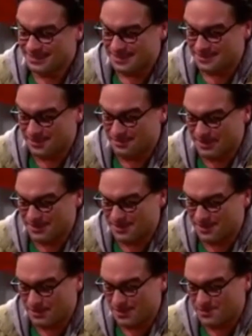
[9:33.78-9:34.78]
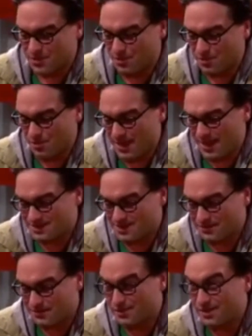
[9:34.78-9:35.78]
I'm so appreciative
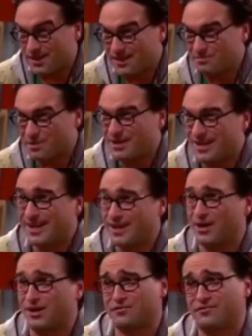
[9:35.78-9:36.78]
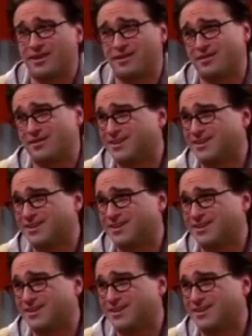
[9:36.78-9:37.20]
Professor Kearney gave me the lab report